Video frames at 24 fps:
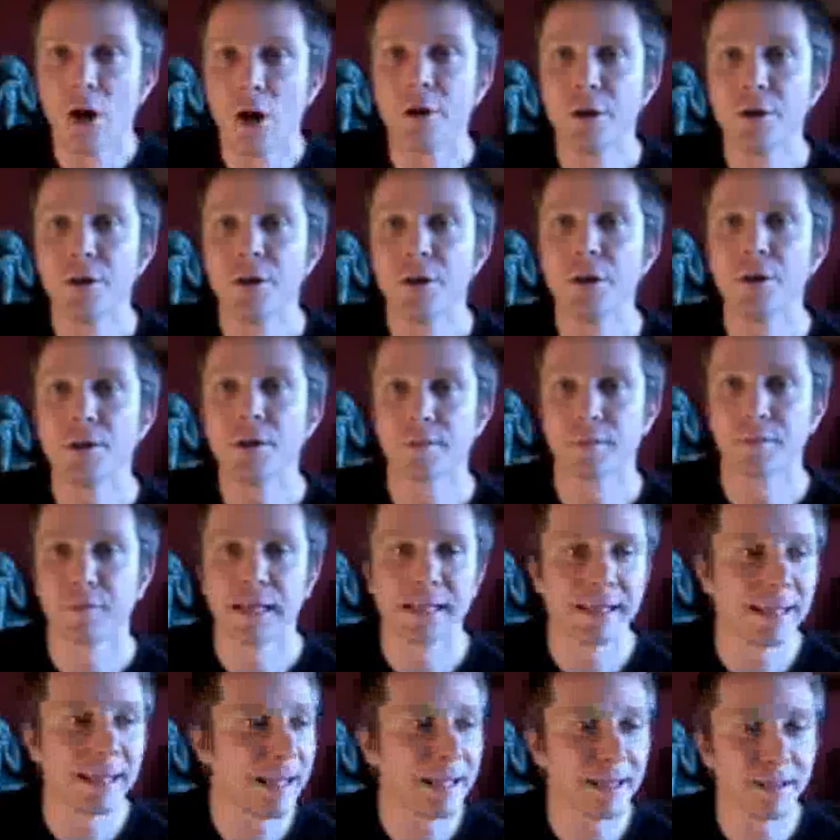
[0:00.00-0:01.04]
who use
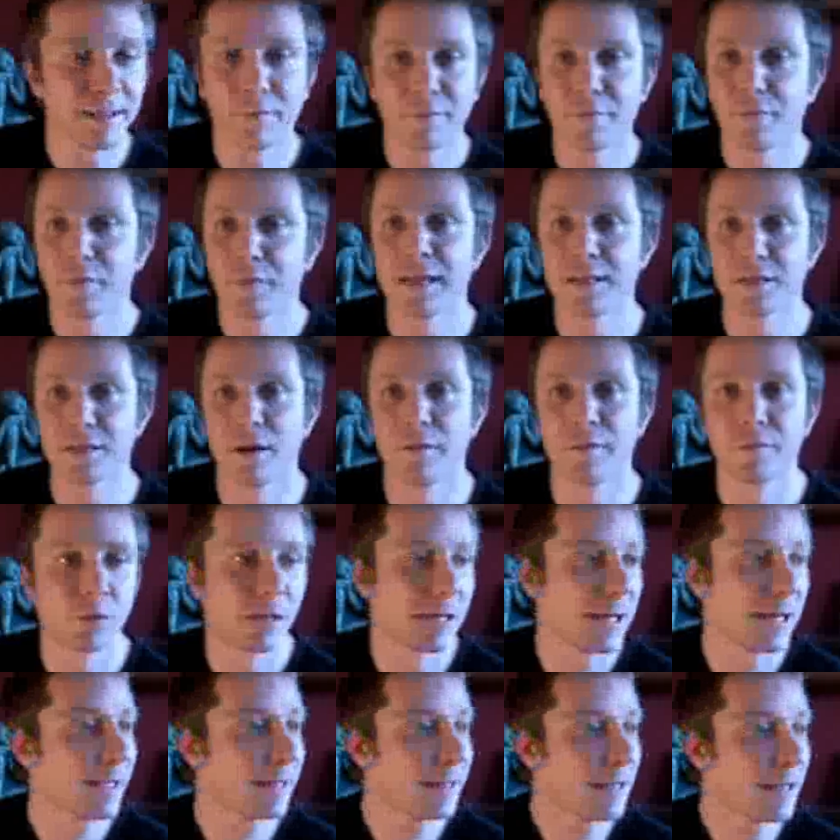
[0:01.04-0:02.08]
free
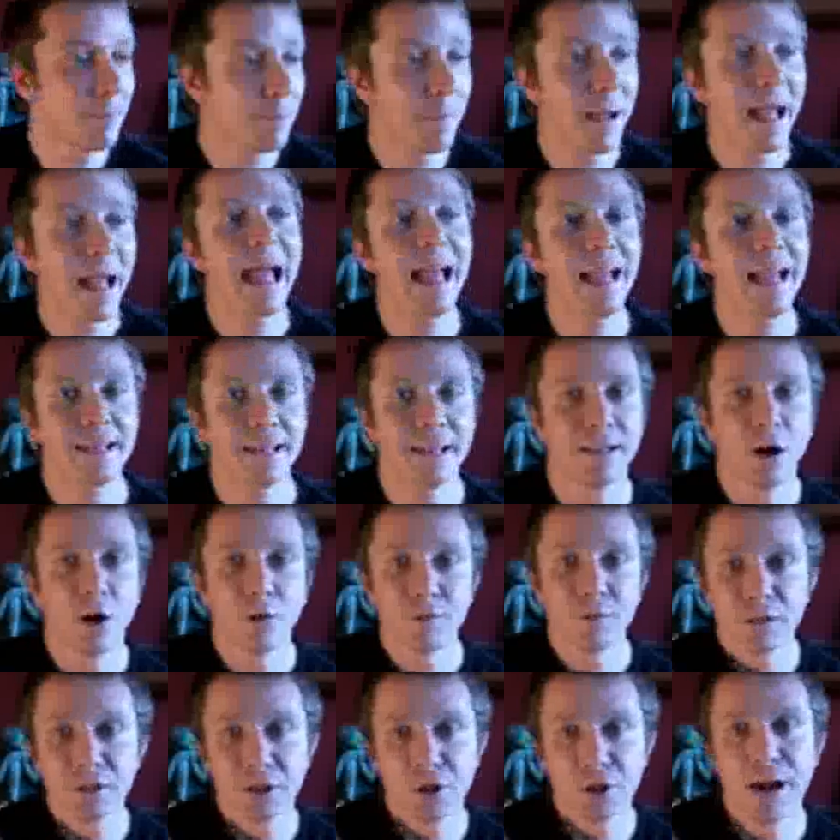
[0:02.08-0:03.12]
software, like the man
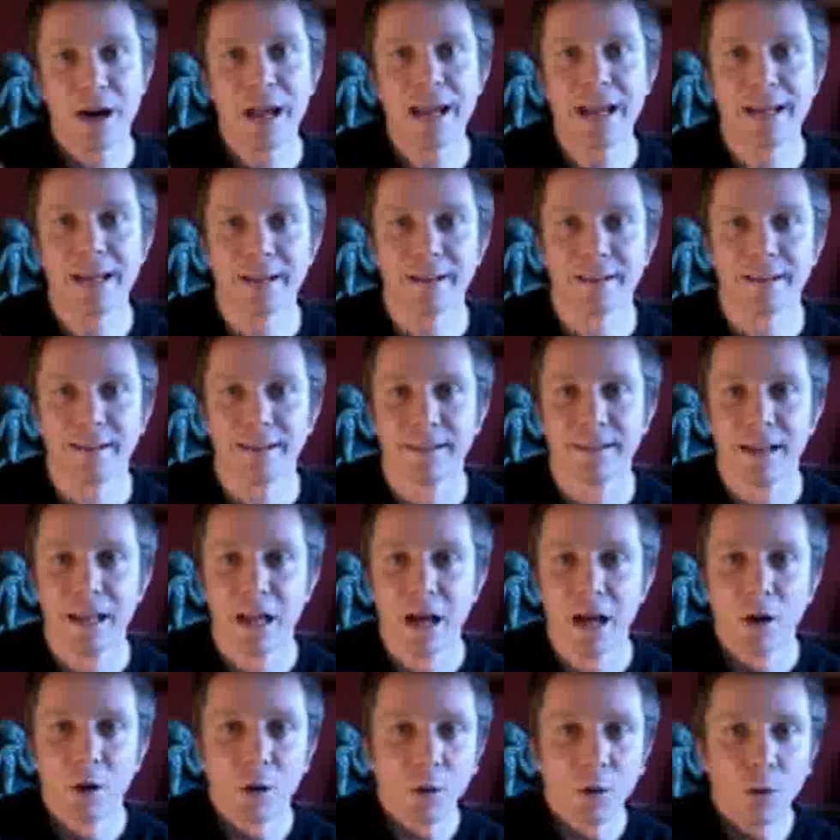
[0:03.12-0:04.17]
on the train,
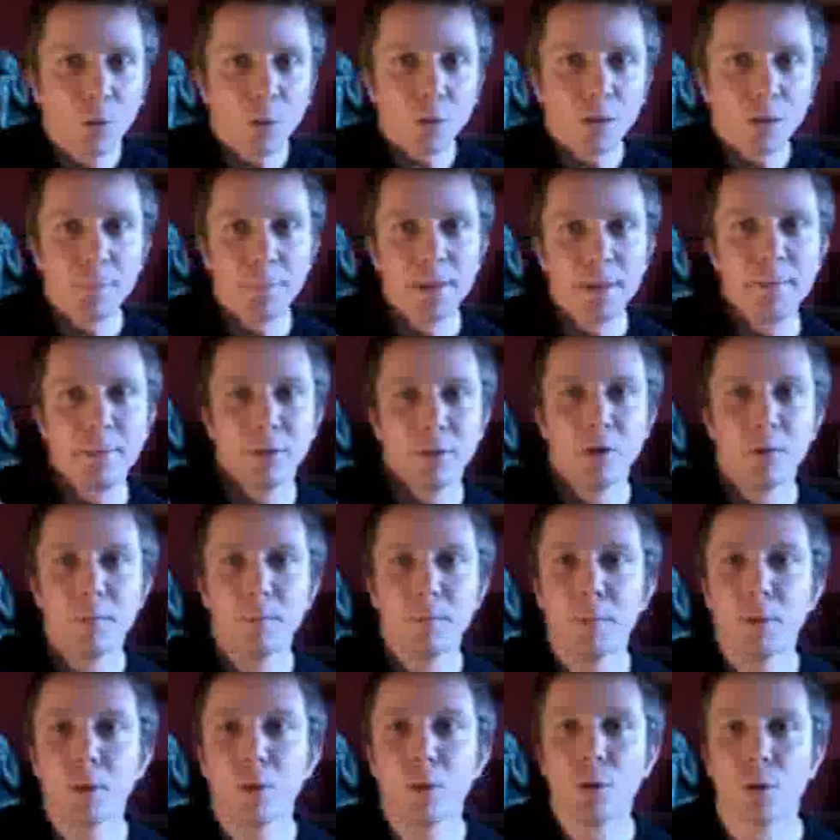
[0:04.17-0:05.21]
all the people who
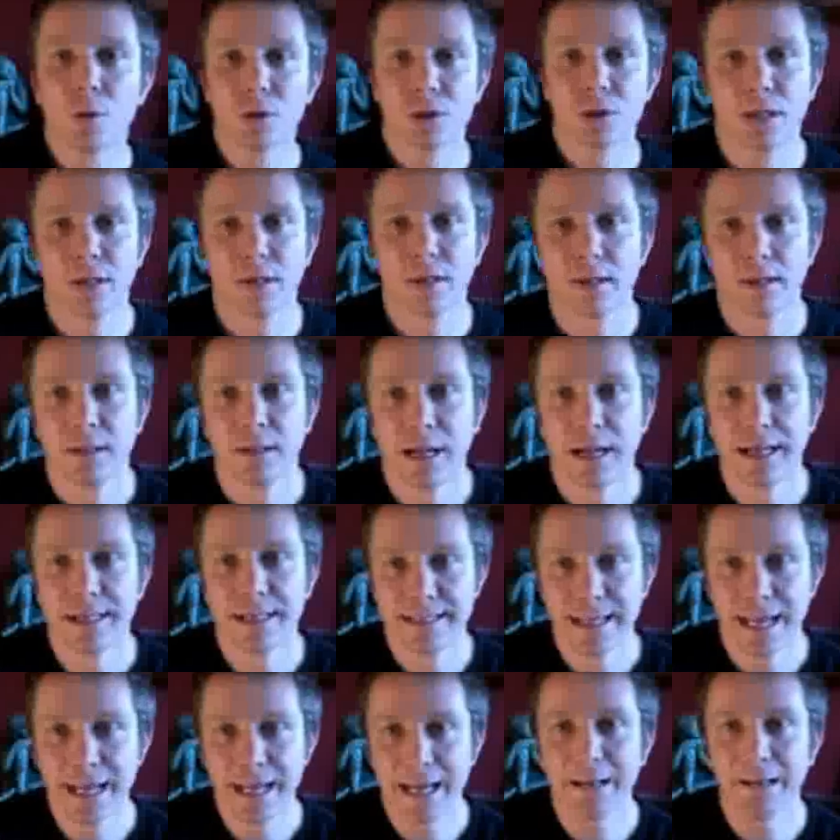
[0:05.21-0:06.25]
bought a
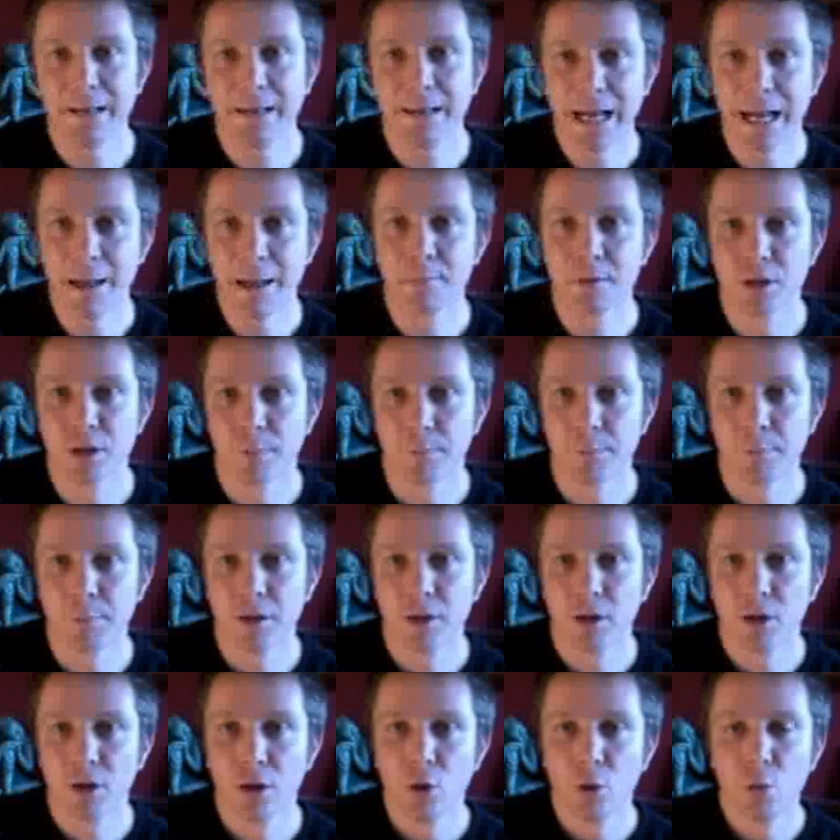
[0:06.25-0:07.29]
Dell laptop
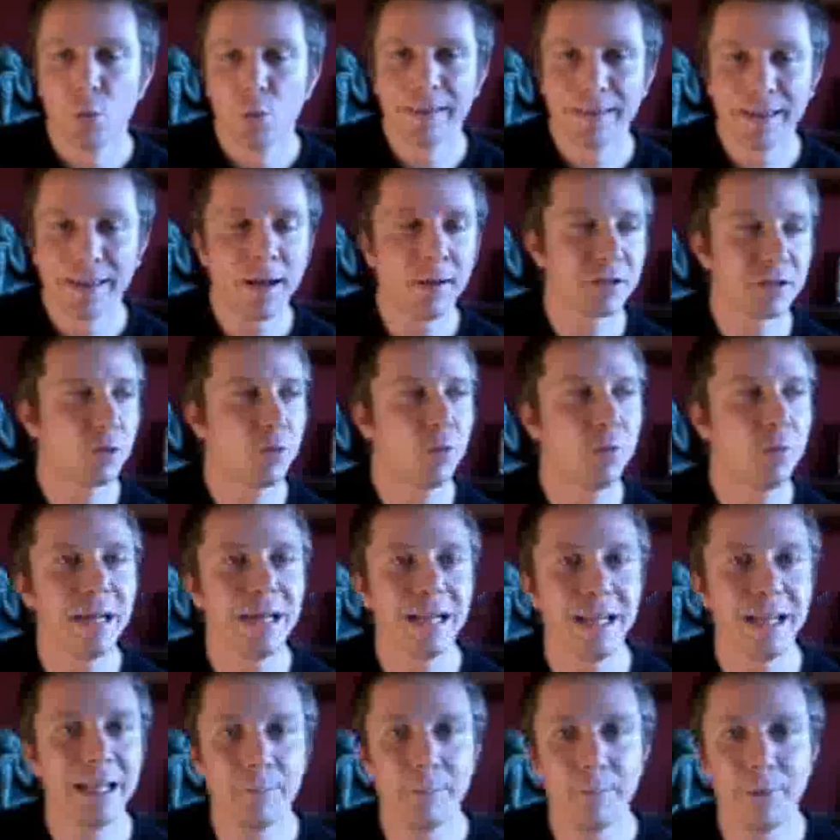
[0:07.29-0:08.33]
without
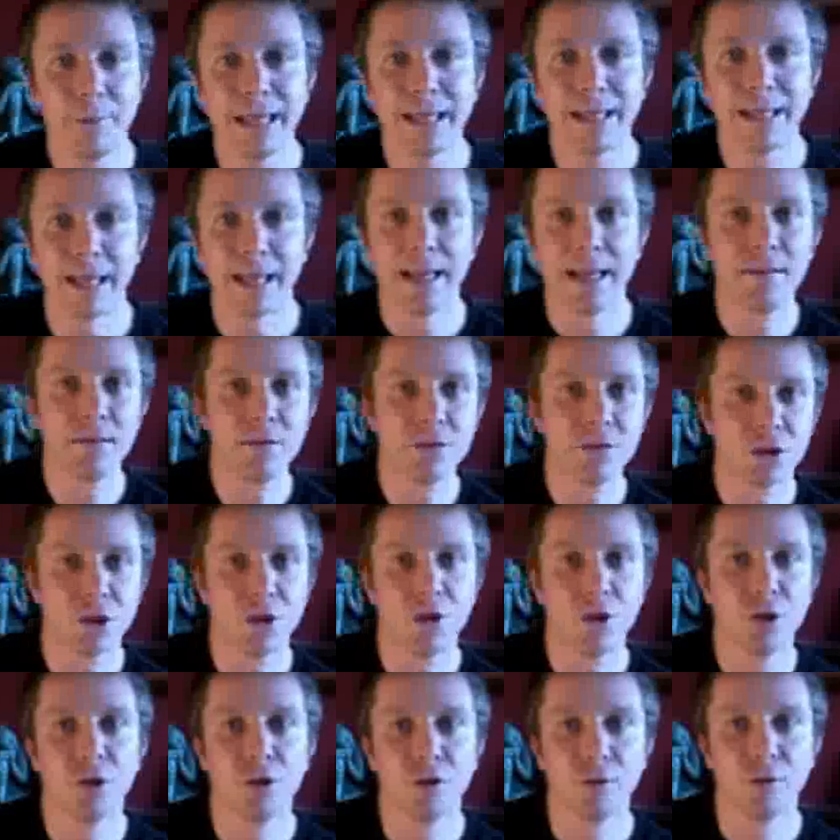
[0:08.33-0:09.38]
really being
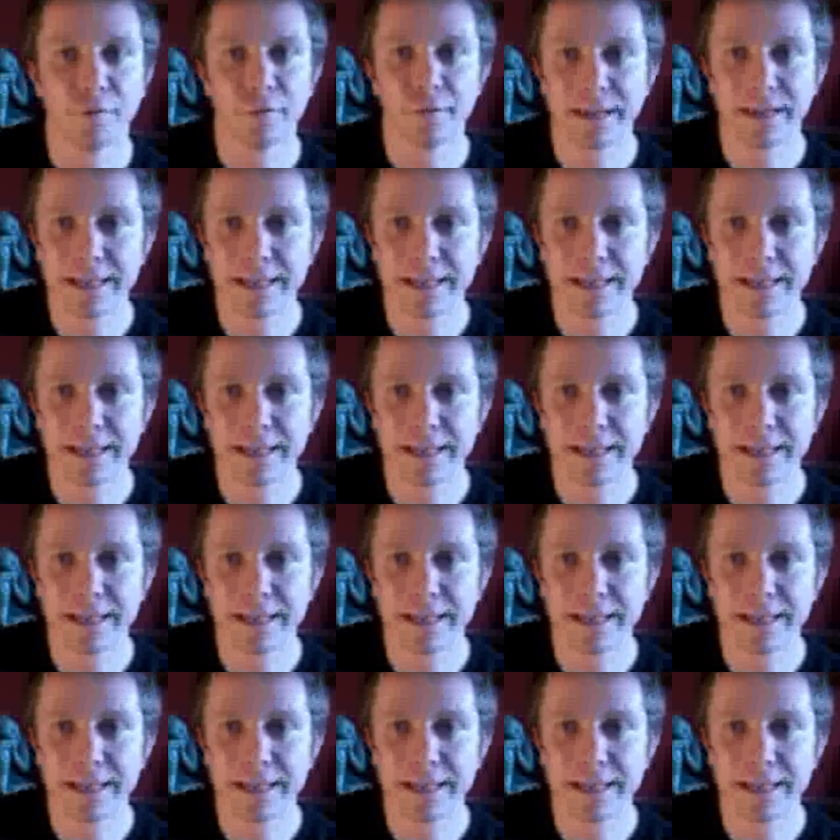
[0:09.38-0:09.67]
into